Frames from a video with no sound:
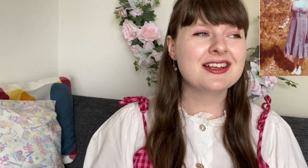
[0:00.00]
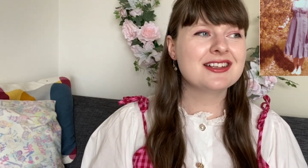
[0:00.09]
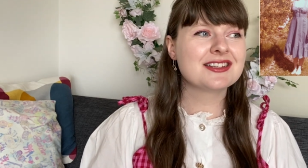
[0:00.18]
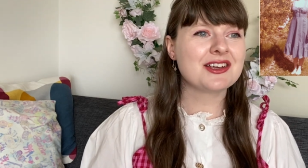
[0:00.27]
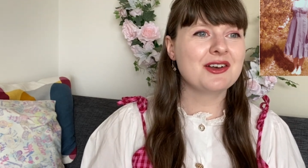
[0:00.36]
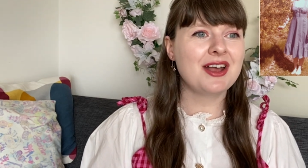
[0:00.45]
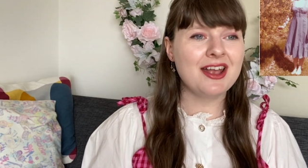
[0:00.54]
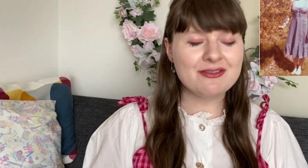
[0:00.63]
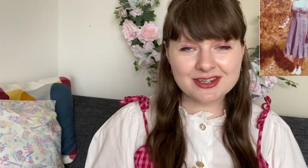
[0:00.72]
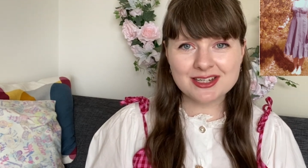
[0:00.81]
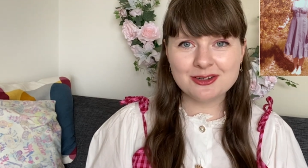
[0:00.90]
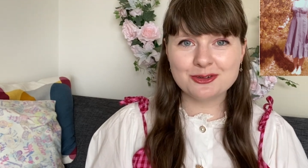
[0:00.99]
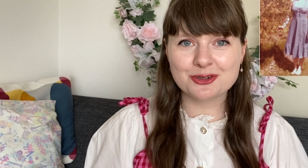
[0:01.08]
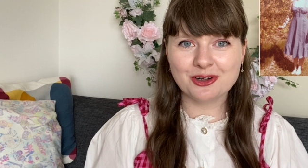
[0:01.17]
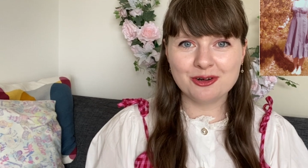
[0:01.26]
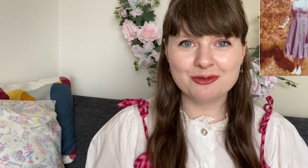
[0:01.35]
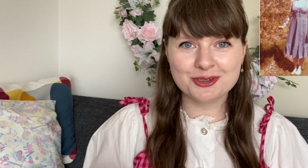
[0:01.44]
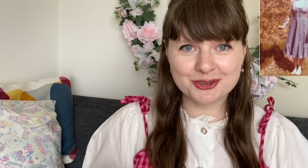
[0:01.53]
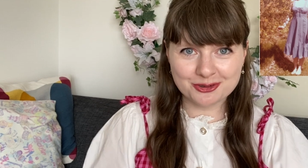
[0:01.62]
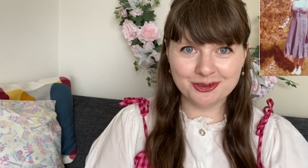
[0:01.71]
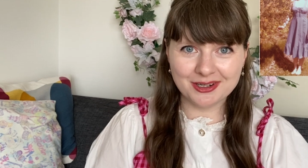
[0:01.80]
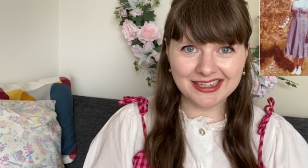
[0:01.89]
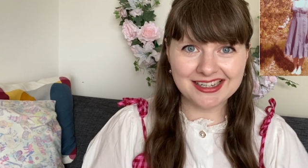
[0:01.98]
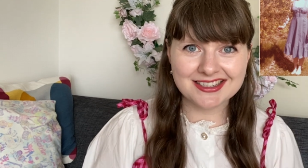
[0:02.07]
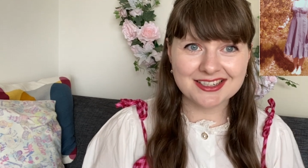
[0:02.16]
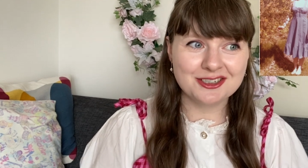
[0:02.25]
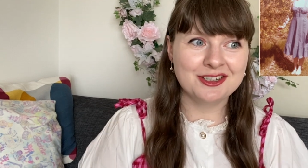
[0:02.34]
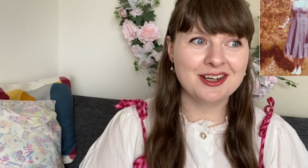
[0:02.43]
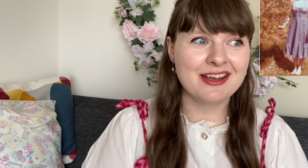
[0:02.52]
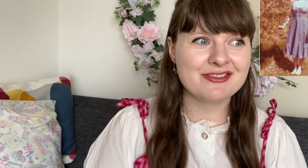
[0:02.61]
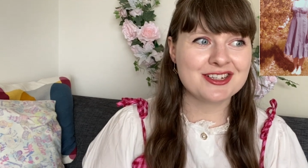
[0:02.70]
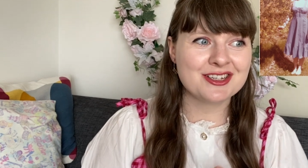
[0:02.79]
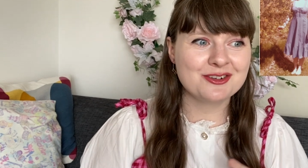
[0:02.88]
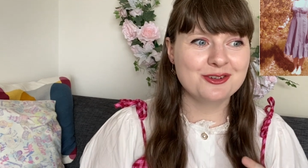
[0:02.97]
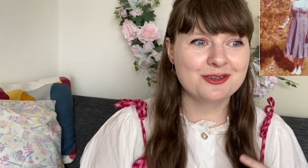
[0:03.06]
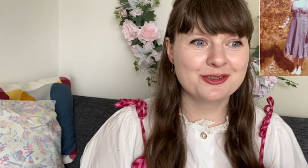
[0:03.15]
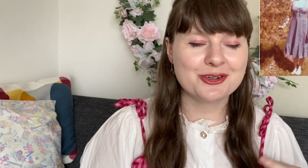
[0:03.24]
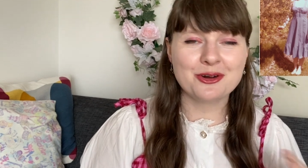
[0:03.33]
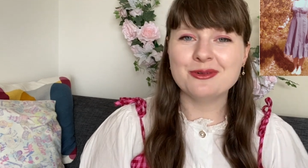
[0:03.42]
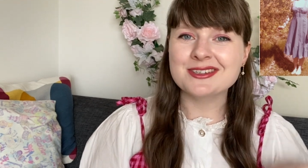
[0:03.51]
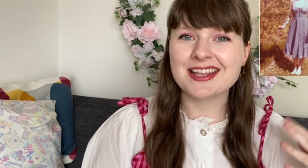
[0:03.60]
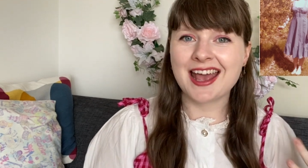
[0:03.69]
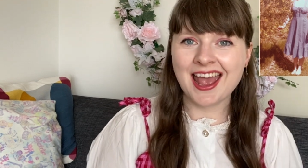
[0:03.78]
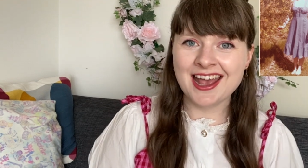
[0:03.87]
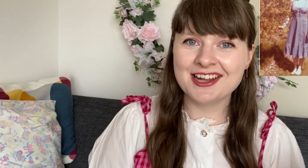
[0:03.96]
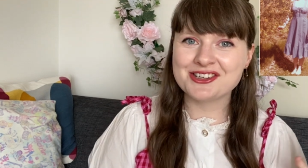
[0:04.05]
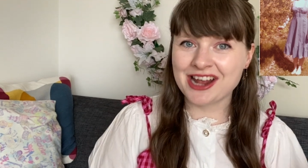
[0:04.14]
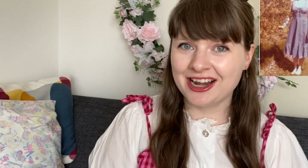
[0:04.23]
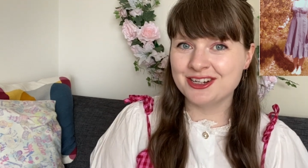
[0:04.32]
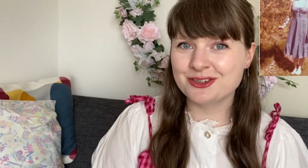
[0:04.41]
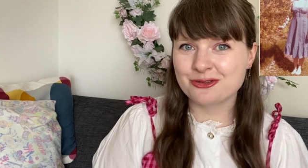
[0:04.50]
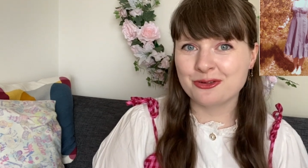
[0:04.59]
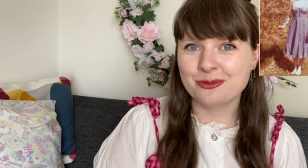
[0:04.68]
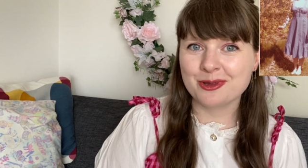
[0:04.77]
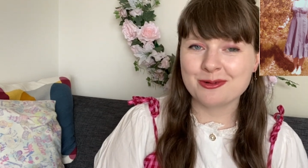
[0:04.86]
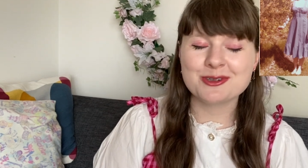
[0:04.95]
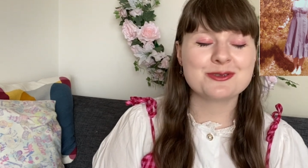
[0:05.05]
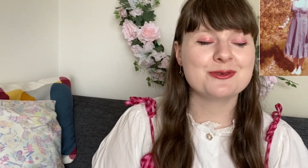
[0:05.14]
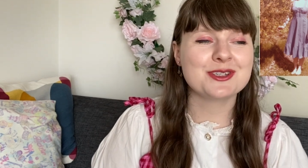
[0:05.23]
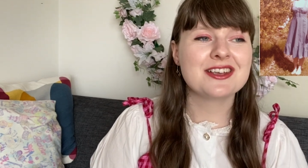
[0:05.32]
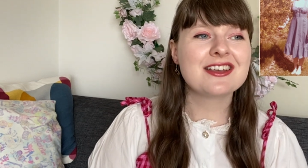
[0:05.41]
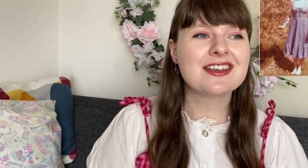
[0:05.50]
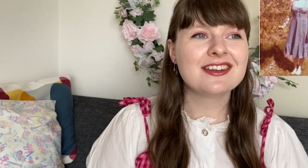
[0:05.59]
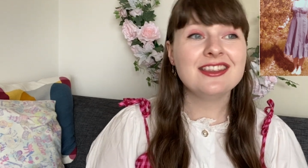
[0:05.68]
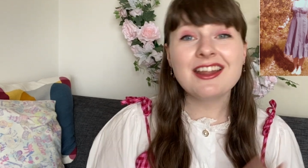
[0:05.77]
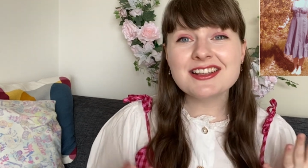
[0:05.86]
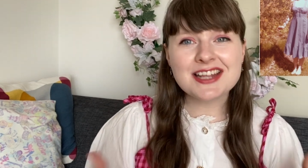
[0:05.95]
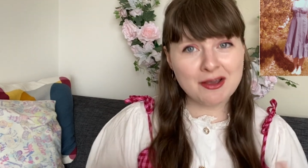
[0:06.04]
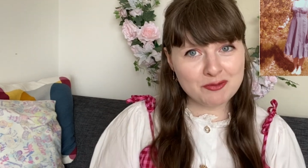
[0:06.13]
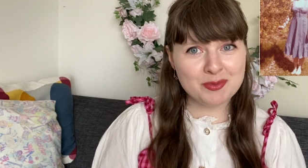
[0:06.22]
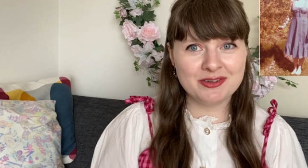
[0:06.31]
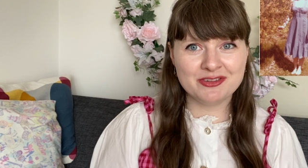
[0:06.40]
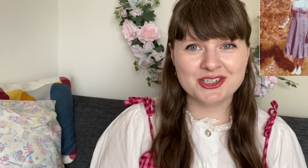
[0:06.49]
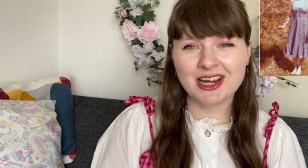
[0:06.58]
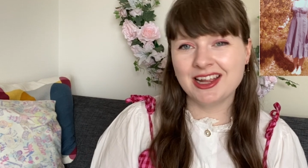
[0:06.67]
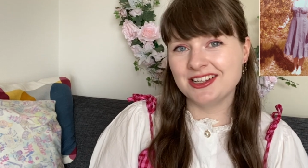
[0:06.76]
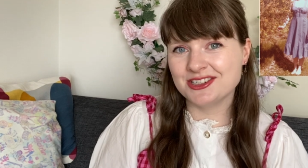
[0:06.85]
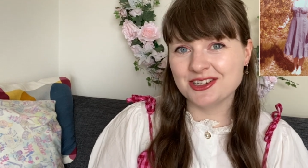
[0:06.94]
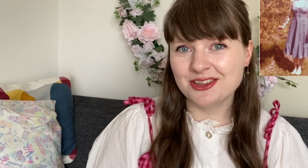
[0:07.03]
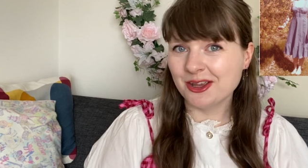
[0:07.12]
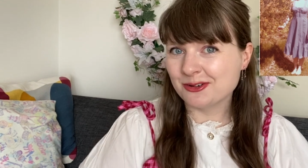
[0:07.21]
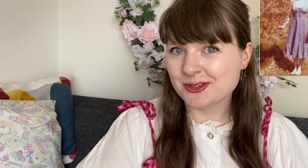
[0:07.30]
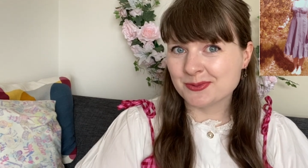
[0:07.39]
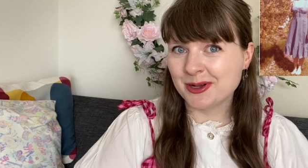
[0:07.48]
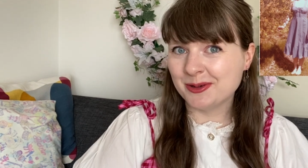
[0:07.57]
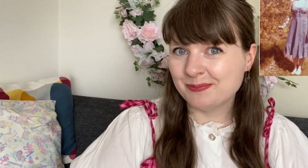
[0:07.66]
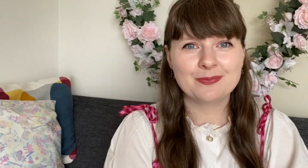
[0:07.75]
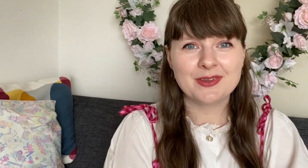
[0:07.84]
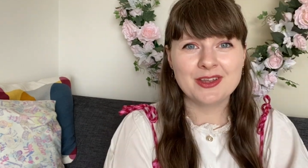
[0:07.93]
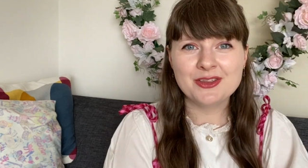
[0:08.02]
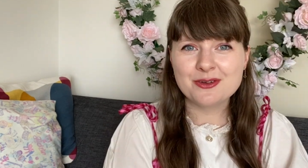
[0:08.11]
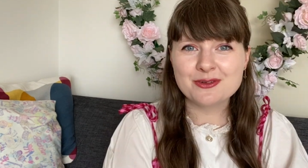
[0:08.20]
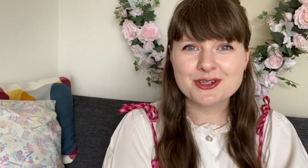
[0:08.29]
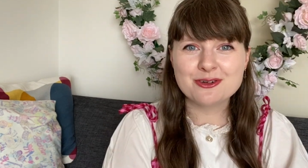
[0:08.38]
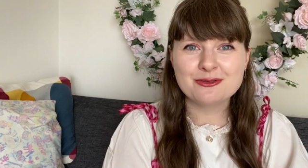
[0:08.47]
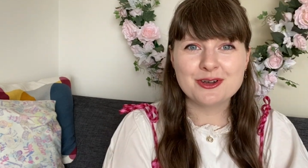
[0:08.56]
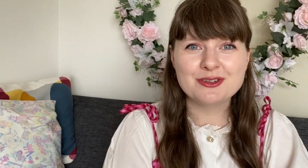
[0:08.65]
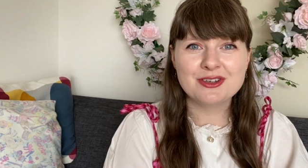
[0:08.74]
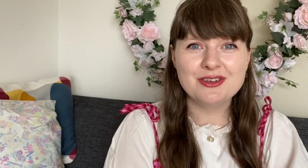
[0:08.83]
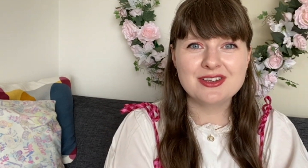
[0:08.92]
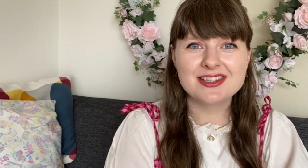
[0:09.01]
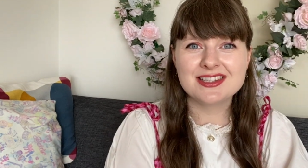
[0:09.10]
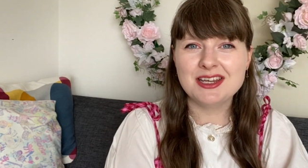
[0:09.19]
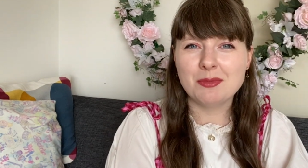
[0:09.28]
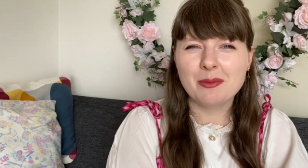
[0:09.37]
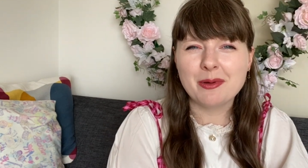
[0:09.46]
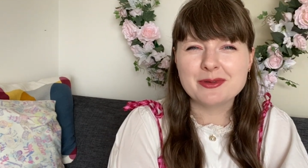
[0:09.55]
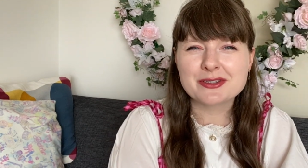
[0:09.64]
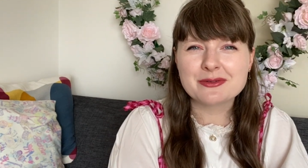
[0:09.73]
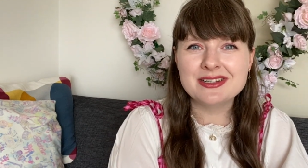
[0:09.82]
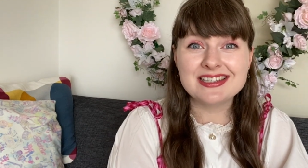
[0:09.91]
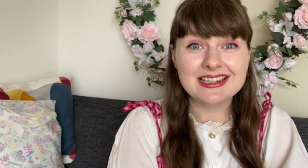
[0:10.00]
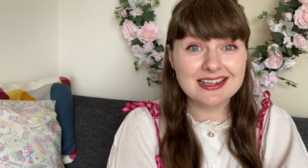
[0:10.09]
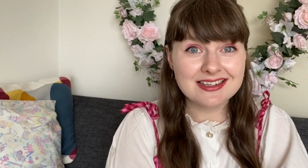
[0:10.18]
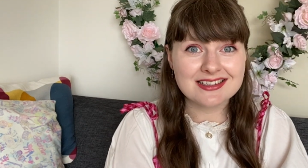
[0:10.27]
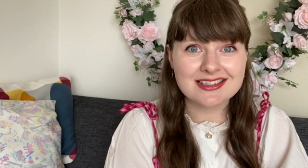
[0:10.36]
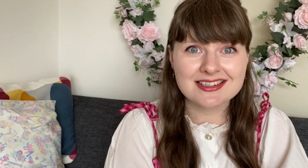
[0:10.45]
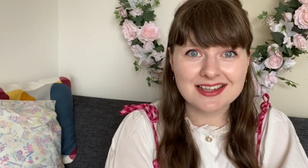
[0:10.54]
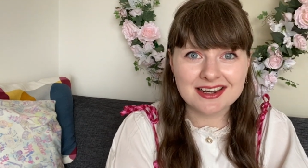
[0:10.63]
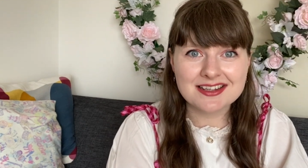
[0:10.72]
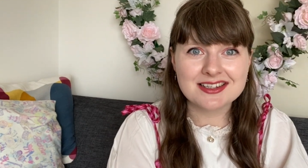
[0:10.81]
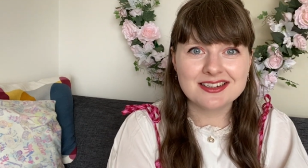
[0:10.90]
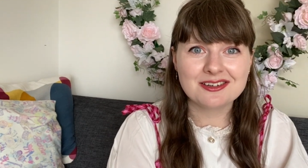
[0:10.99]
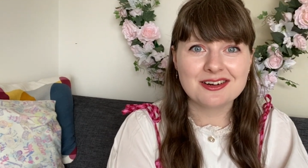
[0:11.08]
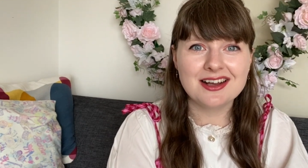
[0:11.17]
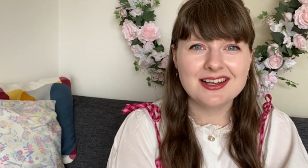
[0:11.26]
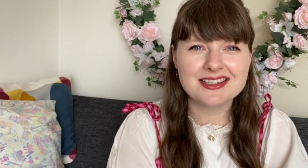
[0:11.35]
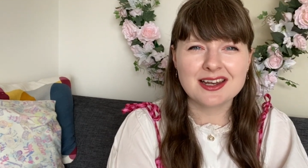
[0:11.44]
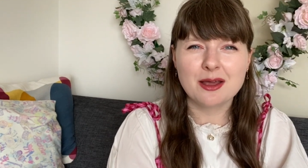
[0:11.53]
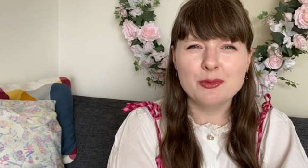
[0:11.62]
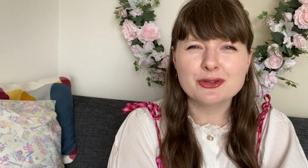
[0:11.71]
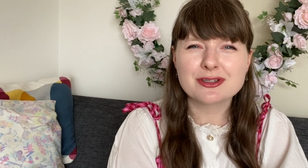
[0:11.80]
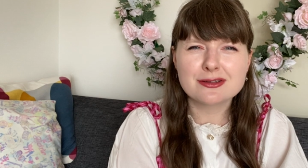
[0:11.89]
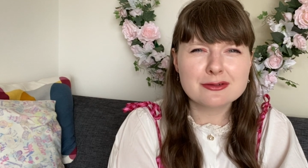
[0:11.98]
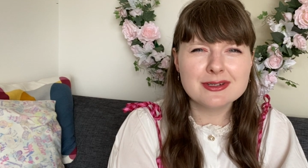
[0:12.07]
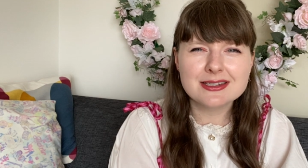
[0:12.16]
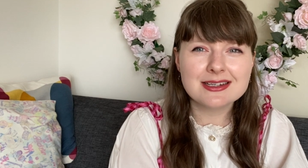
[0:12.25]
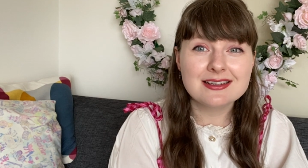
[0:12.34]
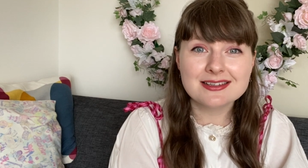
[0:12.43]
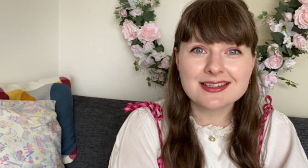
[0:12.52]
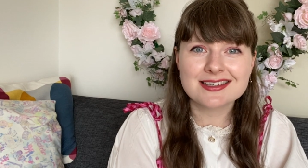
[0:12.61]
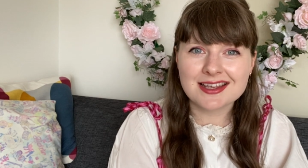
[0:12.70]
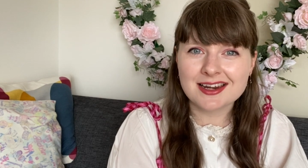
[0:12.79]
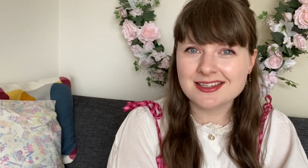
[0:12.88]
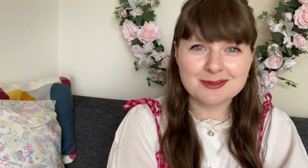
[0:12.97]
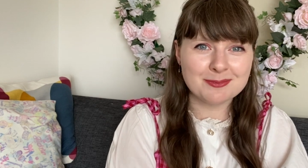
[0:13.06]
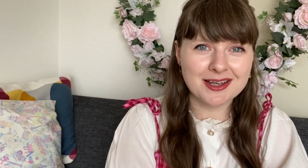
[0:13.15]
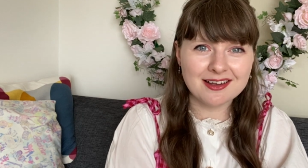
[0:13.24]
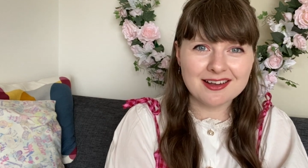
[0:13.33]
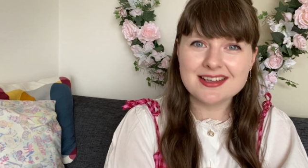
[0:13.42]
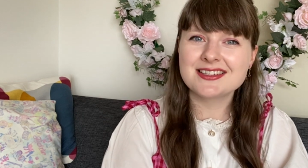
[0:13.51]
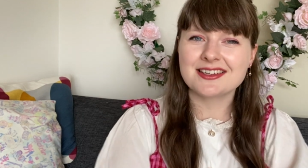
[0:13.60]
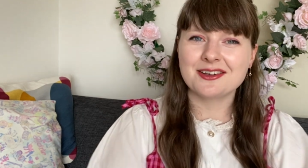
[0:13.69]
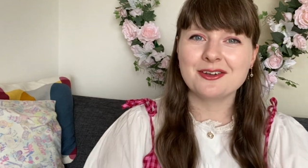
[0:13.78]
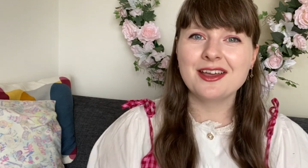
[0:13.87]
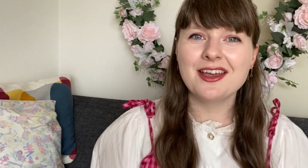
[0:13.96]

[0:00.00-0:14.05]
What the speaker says: So every single shot was short hair. So every single shot was a hair challenge for me, which was nice to have a bit of a challenge in there as well. In the original photo, you can see my mum is squinting because the sun is in her eyes, and I'm also squinting because the sun is in my eyes, so